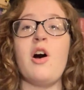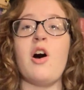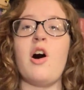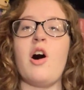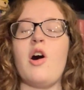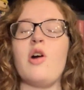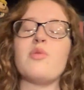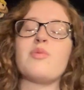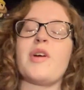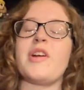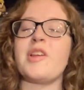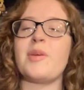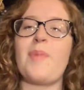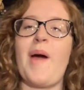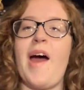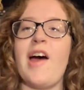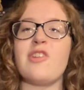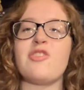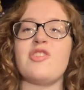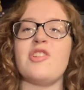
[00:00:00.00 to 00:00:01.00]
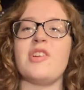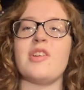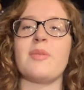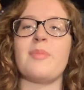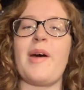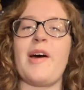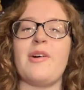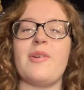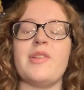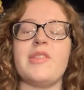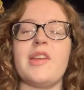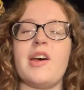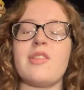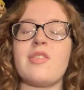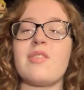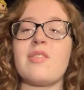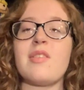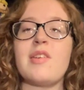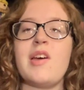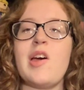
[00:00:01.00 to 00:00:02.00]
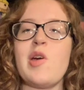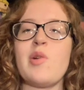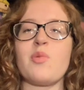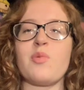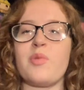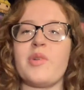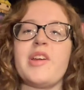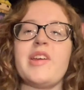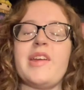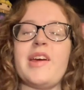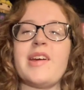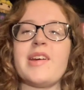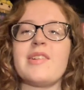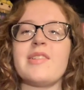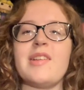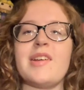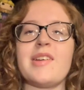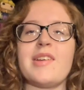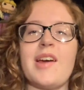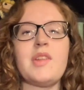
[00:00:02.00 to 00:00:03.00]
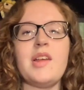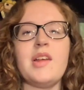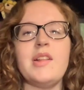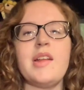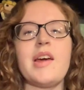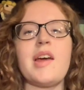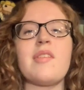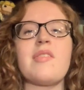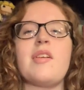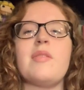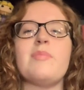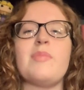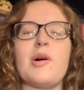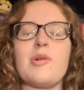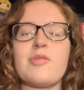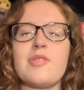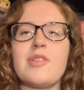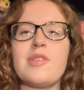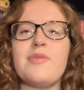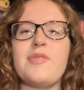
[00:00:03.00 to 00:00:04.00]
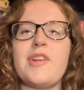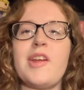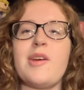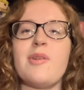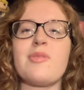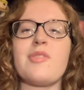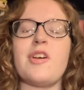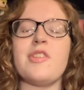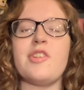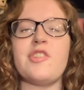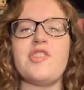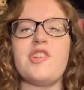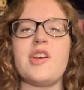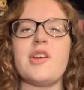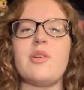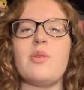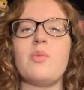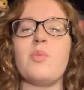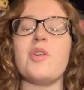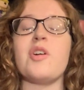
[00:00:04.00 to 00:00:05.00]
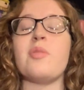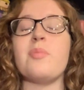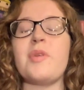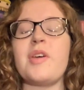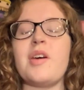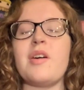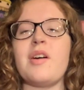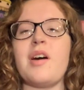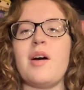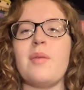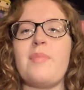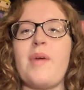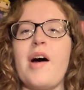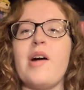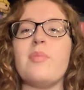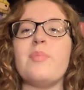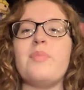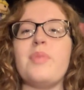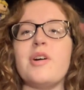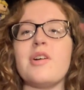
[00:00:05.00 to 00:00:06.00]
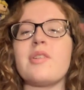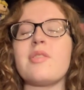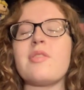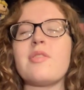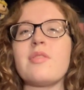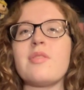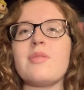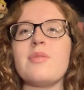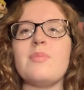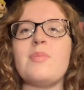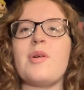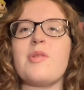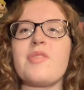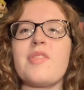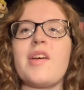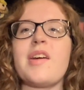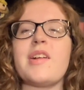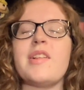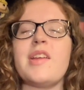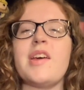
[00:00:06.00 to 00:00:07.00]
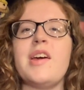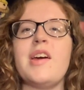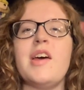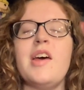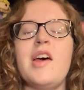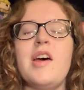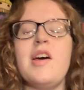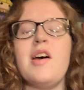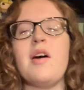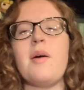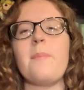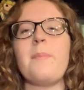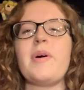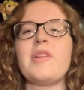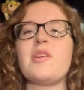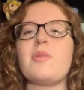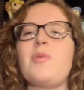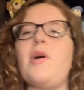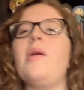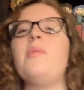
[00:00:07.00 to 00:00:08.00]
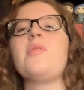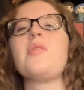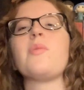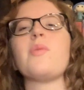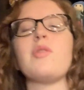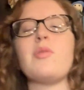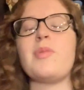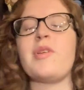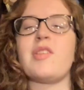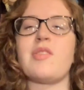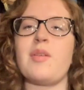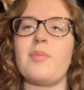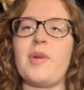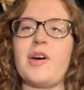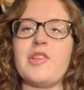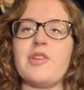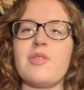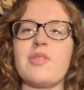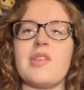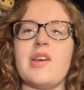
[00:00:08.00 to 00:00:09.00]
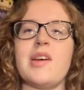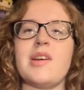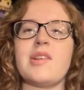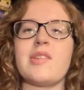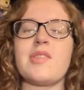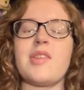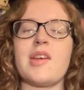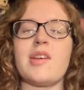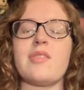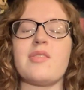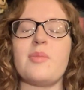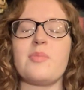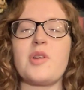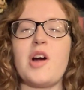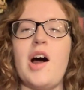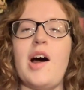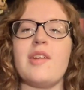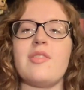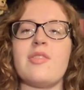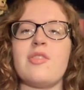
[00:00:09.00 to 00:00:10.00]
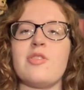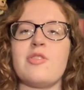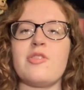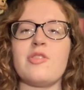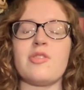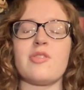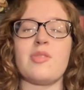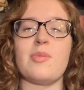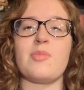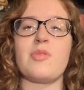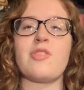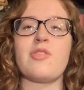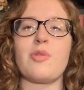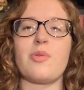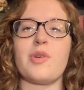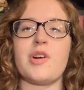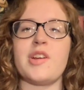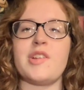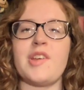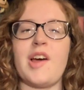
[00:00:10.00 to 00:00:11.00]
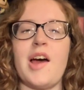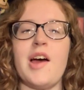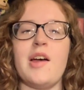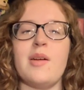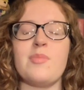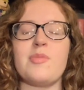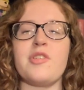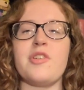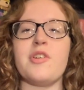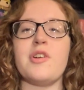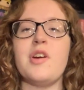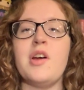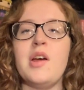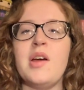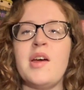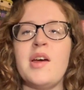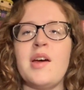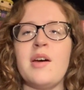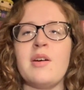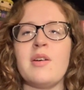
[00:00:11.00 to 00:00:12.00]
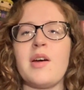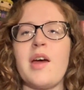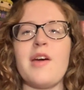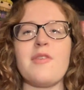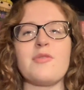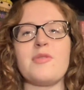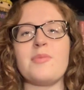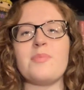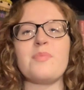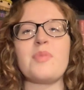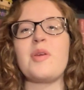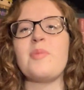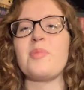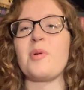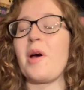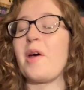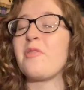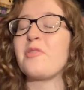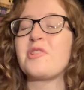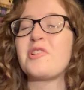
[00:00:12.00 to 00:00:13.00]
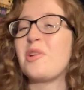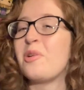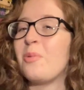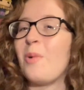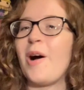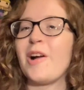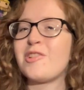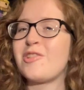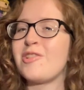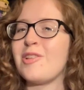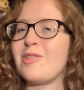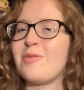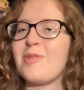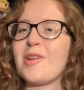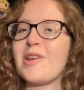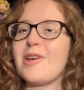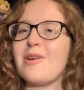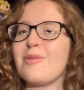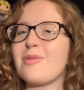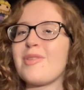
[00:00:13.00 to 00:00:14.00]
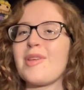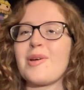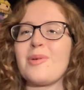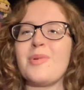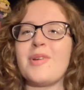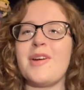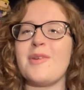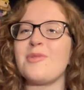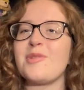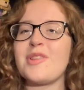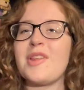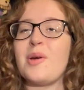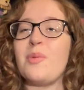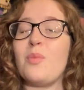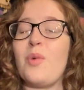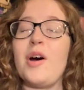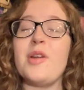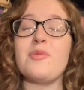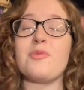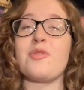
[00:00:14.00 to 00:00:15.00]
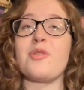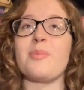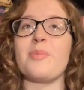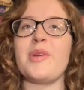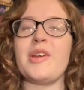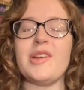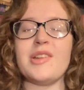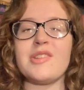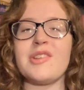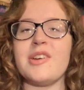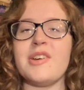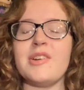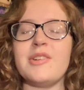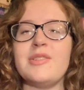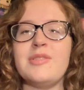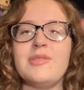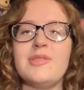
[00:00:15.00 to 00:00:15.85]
already passionate about, and that's reading. Like I said, most of the videos on the channel will be about books, most likely, but there probably will be some other things, like some concerts or some story times, or if people ever do watch these videos, like whatever they want from me to